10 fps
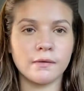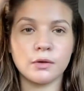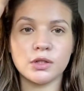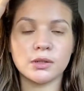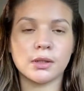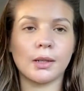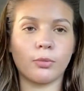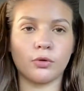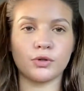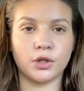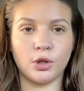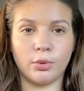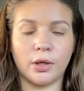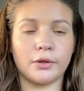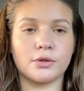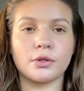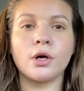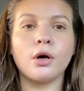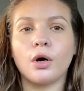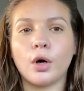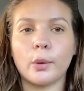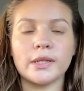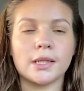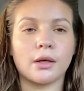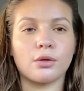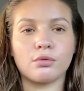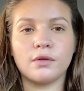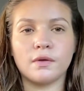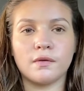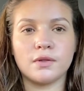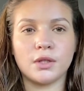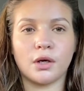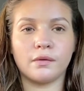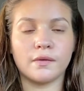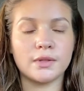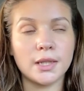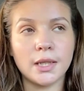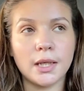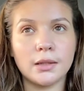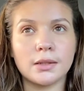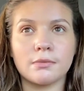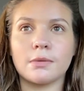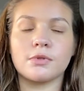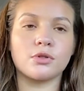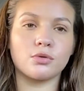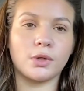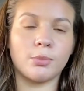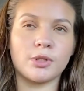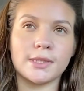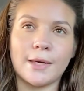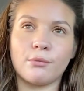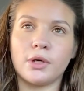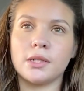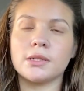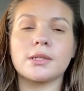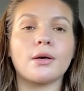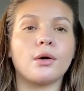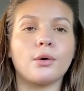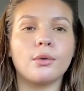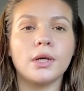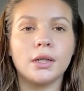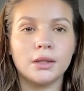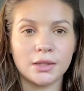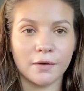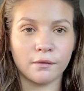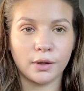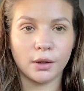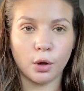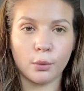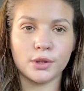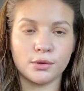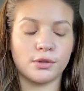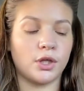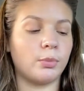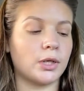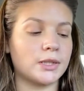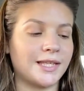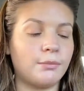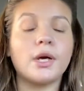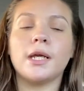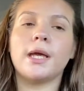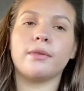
If you just look up Ulta coupon, there's always like a 350 off 15, sometimes there's a 20% one, so definitely always use a coupon to save money.